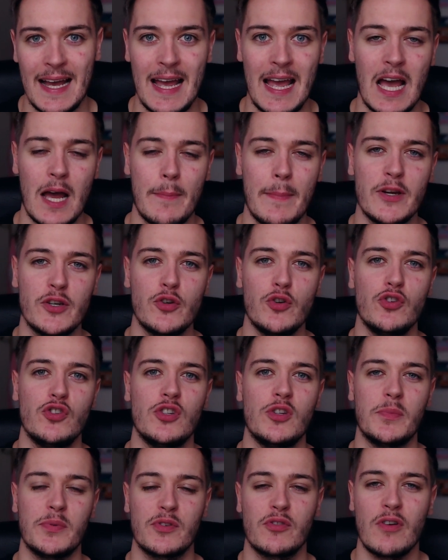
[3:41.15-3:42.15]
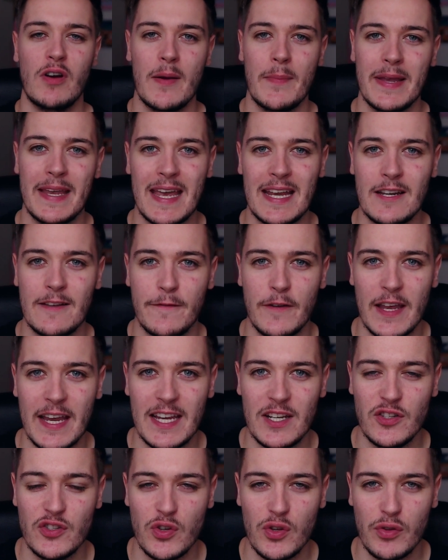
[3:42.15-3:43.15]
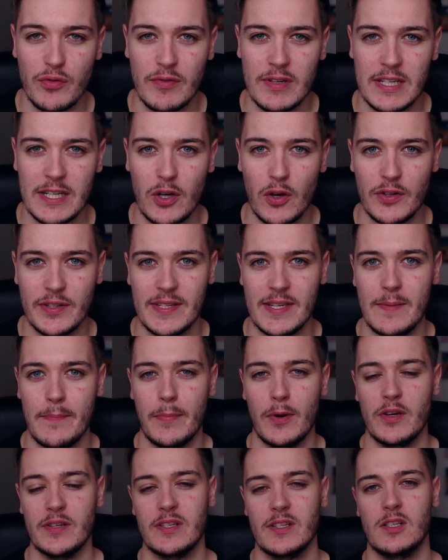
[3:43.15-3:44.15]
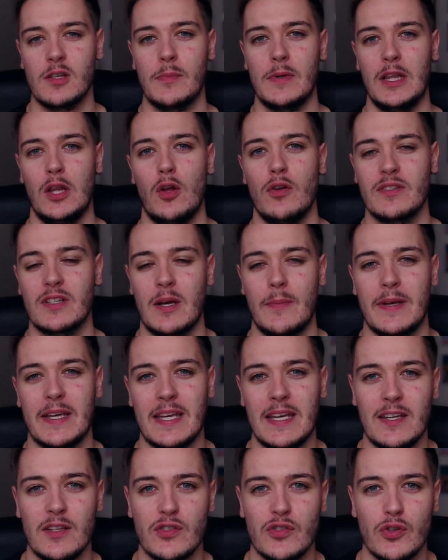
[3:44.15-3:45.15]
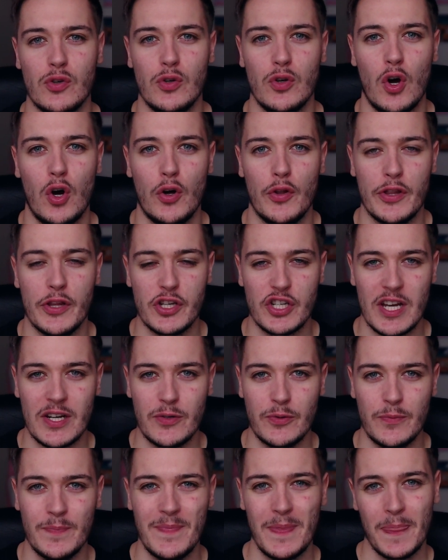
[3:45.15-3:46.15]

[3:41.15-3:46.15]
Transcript: And make sure you subscribe again if you're into 3D content, because there's going to be lots coming here soon on the channel.